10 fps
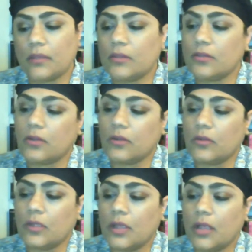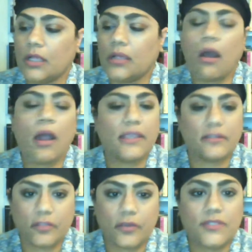you know,
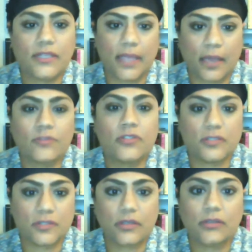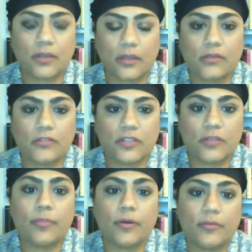guide those encounters in, uh, to,
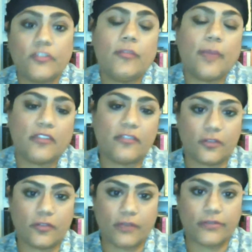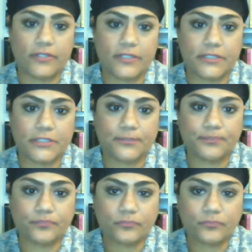the, to the benefit of their research.